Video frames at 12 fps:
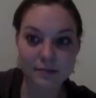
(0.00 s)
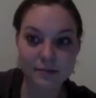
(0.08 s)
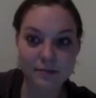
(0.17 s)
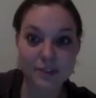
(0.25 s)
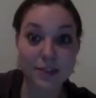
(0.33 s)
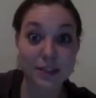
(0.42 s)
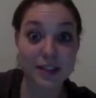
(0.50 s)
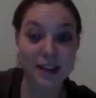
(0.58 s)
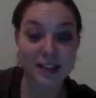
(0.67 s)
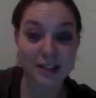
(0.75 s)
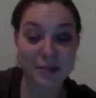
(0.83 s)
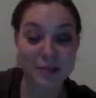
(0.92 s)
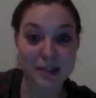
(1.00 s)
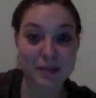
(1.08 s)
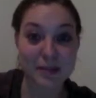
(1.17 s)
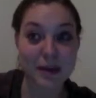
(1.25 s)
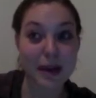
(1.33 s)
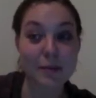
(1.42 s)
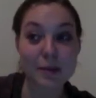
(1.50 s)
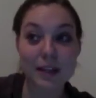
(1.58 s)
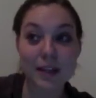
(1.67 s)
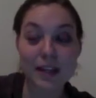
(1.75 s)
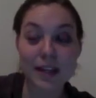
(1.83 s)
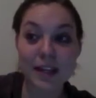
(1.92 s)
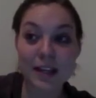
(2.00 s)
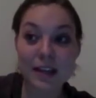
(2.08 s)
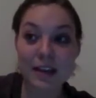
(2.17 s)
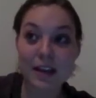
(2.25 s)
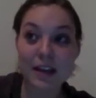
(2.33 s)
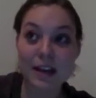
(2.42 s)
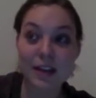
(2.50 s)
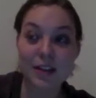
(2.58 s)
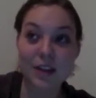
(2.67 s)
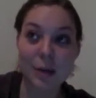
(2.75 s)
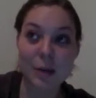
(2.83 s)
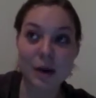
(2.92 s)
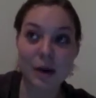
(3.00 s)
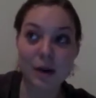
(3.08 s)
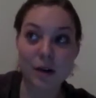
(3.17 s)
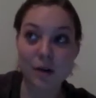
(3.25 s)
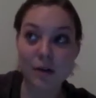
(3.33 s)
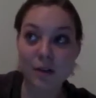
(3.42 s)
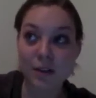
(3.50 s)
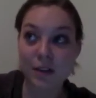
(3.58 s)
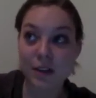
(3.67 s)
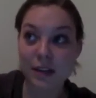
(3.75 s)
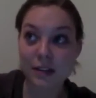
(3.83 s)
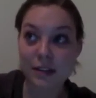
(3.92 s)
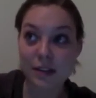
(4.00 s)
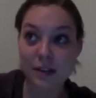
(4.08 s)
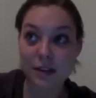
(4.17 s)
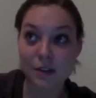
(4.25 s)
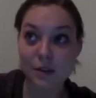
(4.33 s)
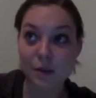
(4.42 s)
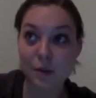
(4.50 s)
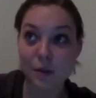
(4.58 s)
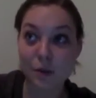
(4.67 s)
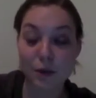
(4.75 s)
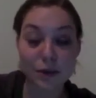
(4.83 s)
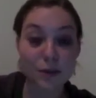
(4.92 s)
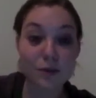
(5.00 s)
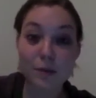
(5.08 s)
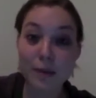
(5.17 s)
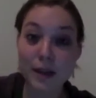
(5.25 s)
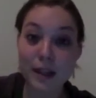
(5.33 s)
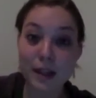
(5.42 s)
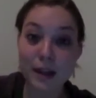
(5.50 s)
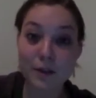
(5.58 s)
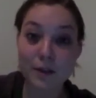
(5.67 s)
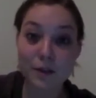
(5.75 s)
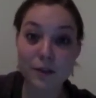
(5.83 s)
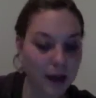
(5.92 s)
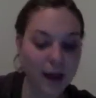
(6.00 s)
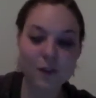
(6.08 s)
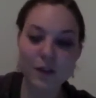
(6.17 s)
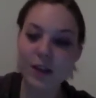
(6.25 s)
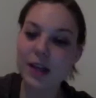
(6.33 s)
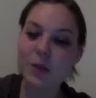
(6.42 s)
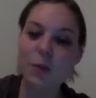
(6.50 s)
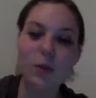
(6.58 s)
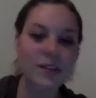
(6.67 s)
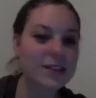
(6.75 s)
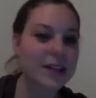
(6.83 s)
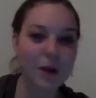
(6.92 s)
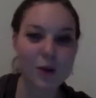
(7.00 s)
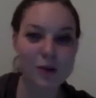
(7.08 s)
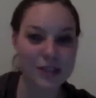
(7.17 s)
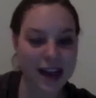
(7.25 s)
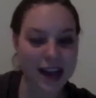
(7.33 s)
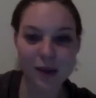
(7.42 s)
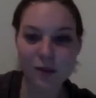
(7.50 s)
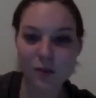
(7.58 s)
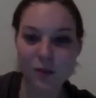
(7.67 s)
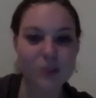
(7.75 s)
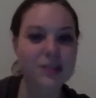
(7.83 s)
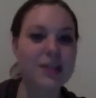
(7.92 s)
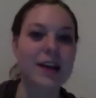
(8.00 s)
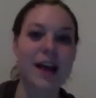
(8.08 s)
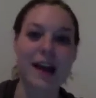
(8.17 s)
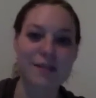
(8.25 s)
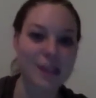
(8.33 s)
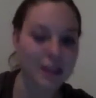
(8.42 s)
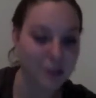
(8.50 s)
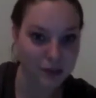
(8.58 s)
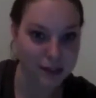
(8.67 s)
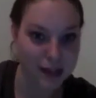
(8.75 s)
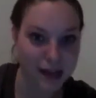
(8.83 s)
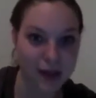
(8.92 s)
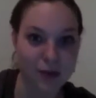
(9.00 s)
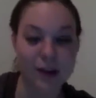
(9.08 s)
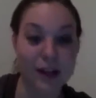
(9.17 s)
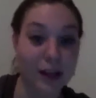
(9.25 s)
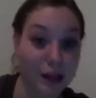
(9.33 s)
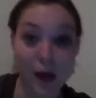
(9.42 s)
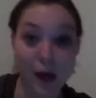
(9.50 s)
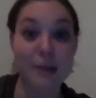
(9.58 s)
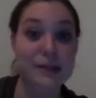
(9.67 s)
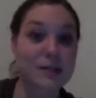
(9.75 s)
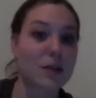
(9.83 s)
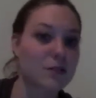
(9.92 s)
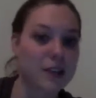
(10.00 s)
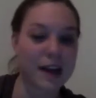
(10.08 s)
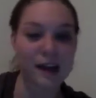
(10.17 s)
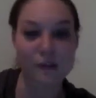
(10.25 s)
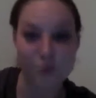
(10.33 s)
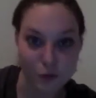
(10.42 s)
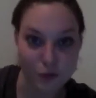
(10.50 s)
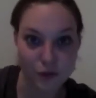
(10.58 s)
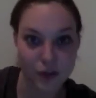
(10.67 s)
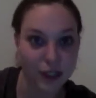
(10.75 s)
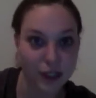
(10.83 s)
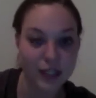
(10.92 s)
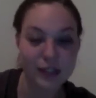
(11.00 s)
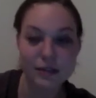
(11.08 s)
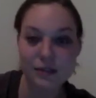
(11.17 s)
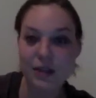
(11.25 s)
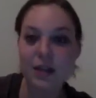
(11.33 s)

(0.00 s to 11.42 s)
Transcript: There's a lot that picks me up. I think about all of the things that are so wonderful in my life. I feel like once I go down, once I have that little down and I allow myself to have those feelings,